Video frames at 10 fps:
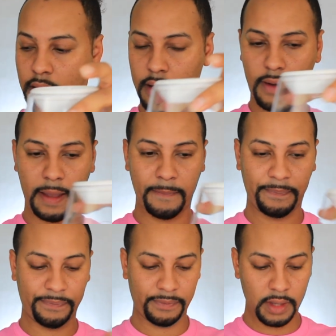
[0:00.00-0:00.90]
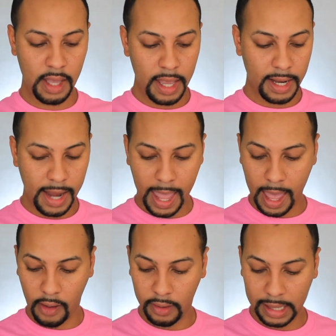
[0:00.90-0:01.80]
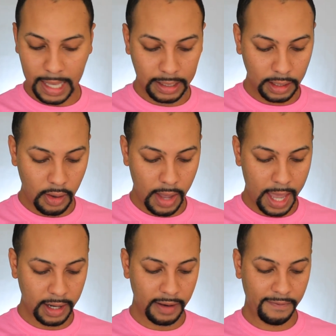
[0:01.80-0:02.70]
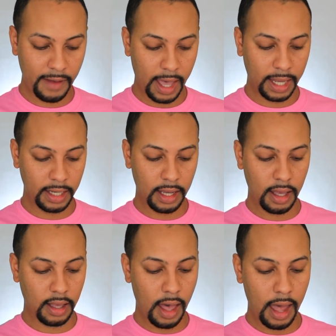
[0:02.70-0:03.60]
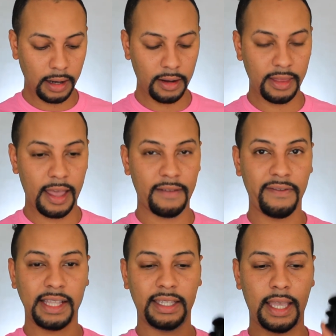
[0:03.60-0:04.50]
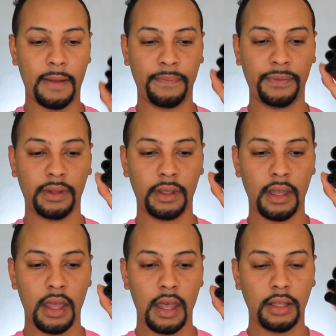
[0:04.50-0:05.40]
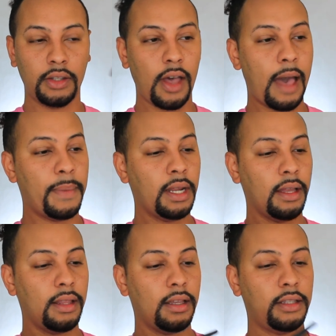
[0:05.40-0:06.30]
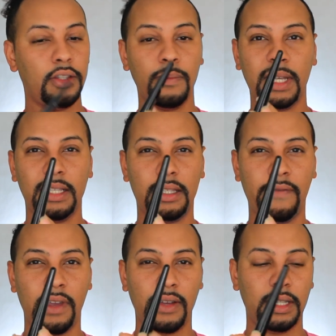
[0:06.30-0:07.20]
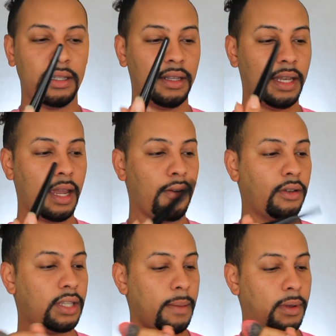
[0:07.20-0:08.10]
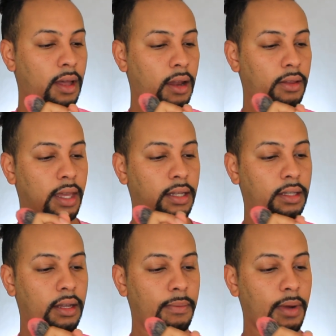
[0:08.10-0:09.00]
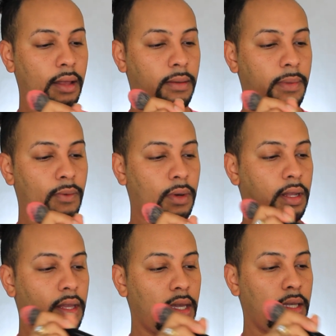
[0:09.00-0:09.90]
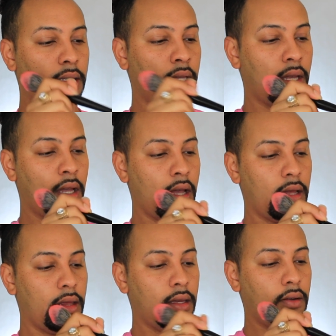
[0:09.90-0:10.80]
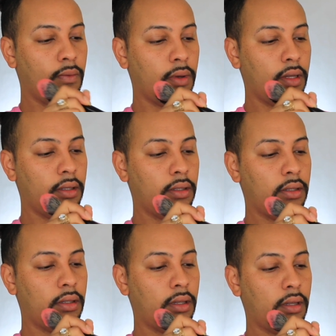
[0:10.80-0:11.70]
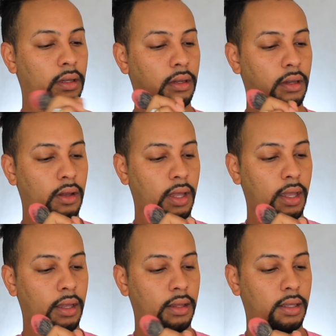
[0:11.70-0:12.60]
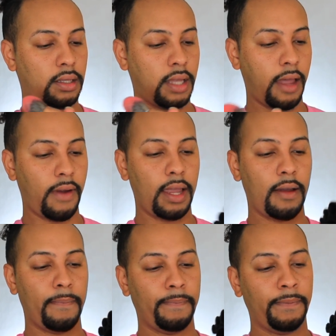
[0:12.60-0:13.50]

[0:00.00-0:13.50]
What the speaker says: Alright. Now let's go ahead and find a collar that fits it. So I'm gonna assume, because it's a very narrow type of collar, that it's gonna probably be one of these little ones. Okay, this guy right here.